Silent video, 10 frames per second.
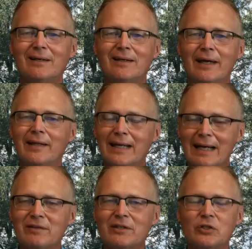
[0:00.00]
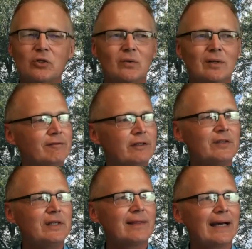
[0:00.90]
And they have to do
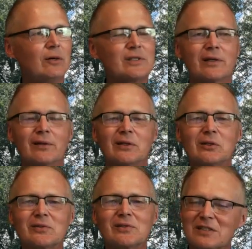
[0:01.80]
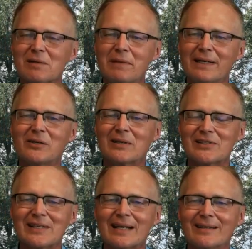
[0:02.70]
50,000 of those a minute or a
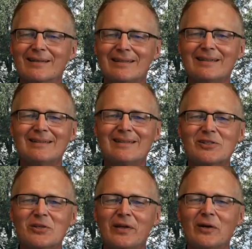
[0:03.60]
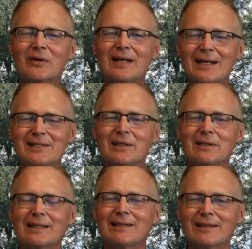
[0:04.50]
second. So they're
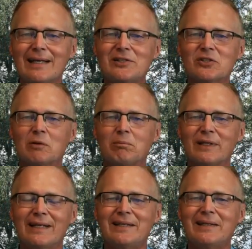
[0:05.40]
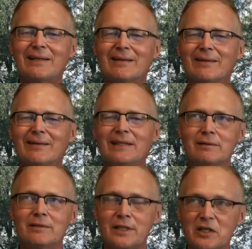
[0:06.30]
constantly laser ablating these
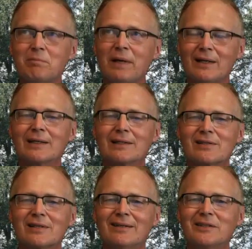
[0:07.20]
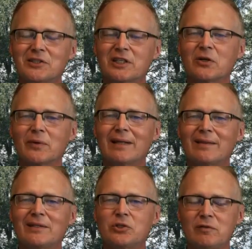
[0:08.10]
tin pellets to generate
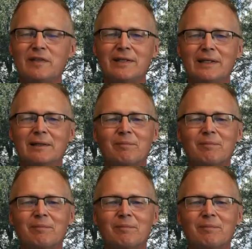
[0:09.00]
the UV.